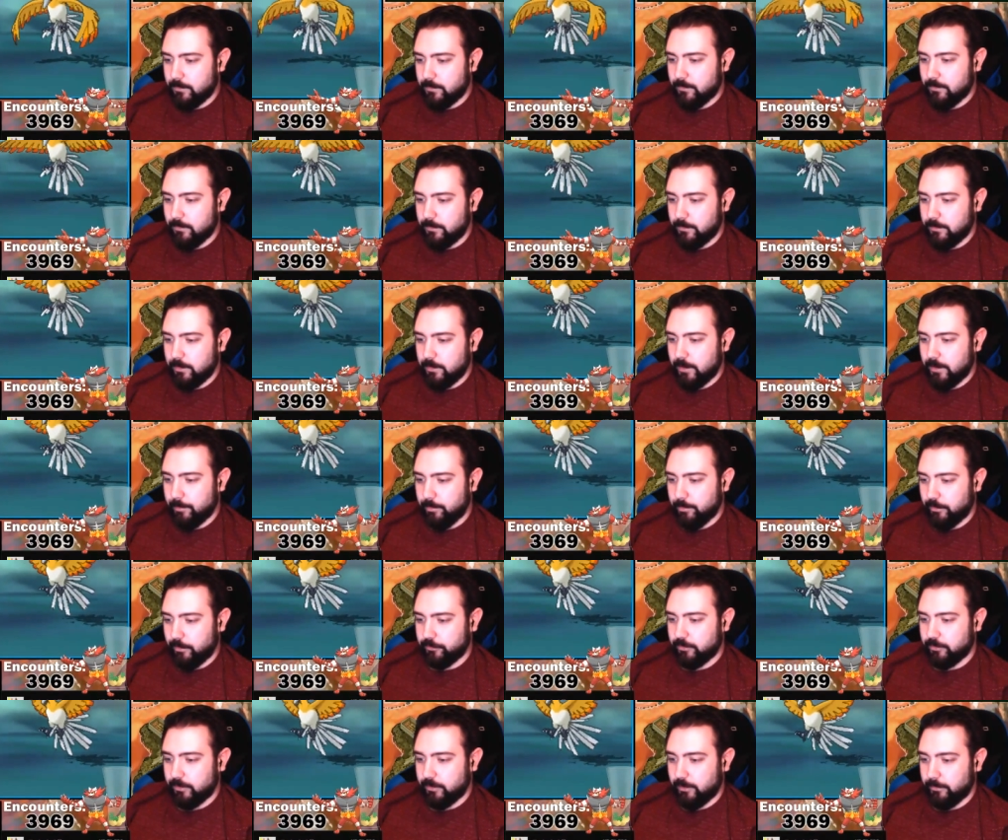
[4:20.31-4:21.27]
Oh, good, I have
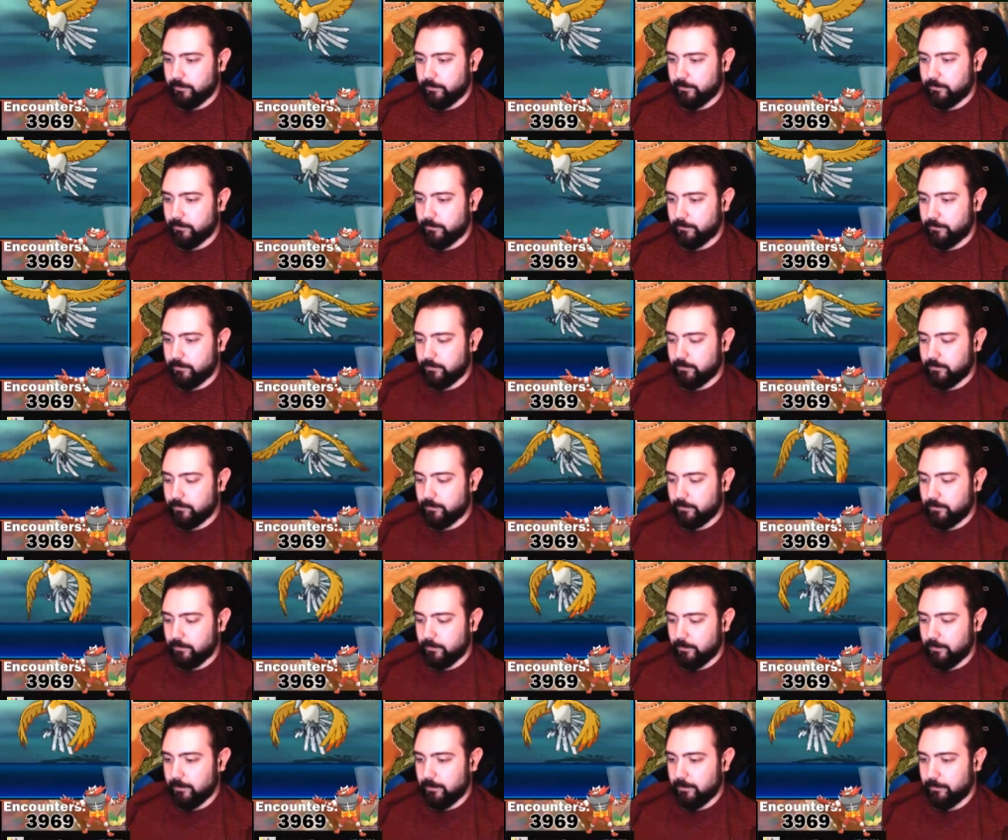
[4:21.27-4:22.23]
pressure now.
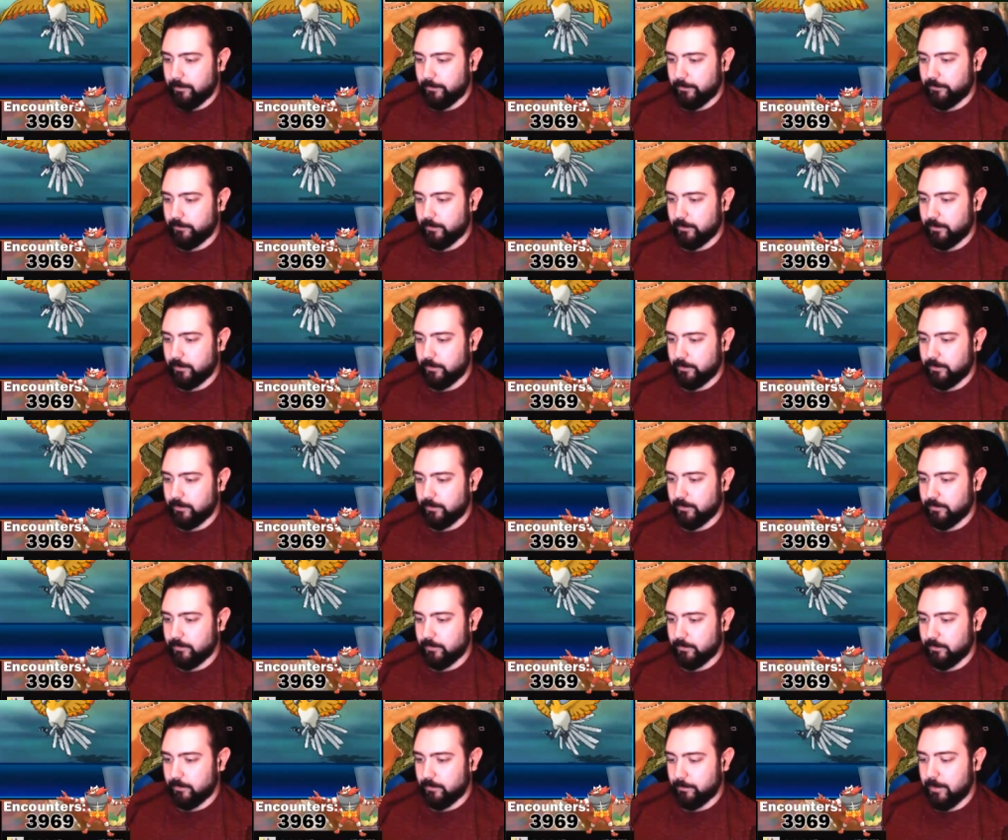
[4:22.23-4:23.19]
HP is going to go down,
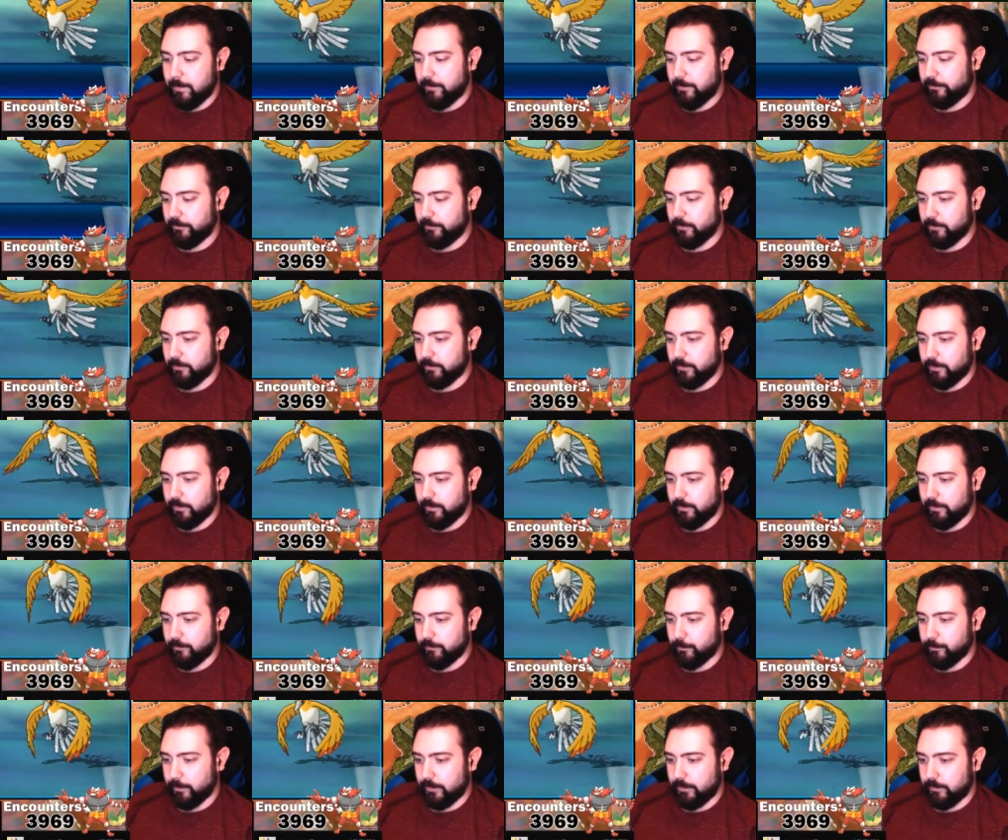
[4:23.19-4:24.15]
and PP is going to go down
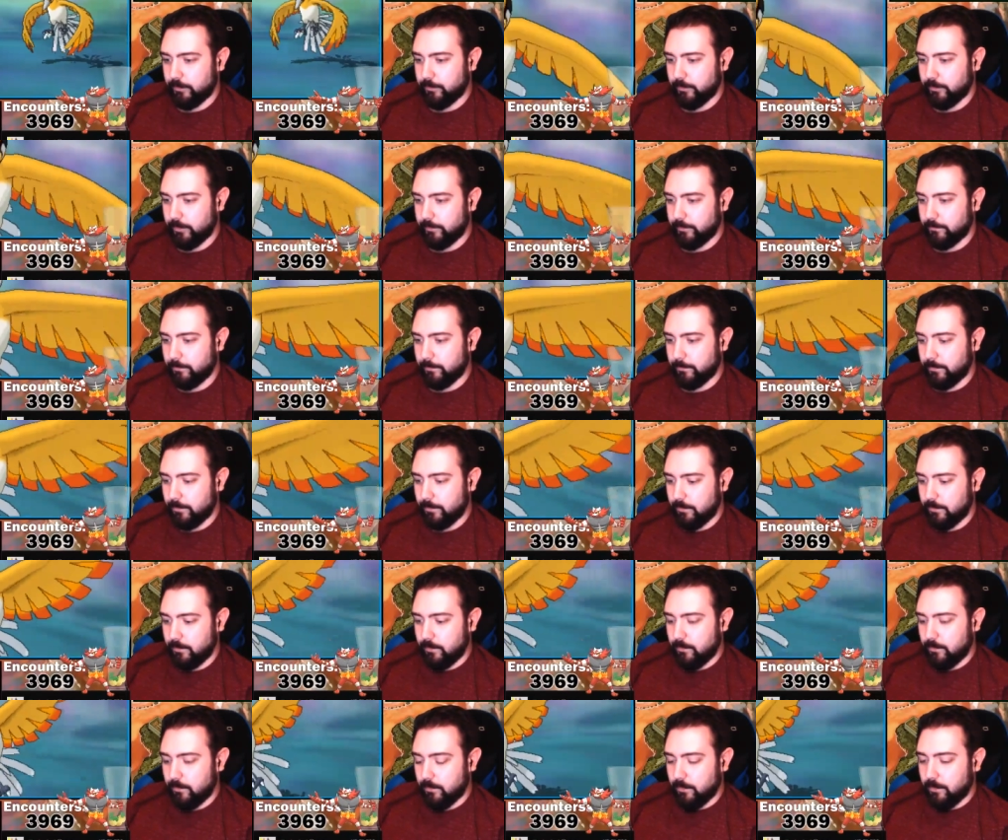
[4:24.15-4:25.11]
even way lower now.
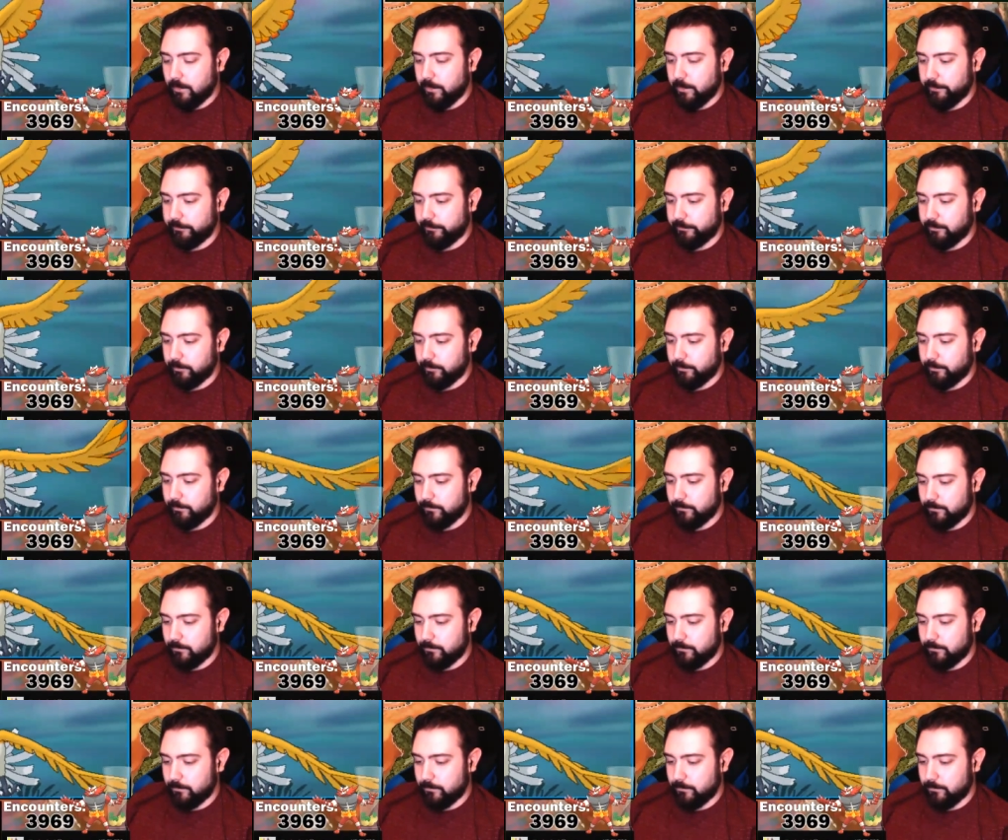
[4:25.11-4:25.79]
Awesome.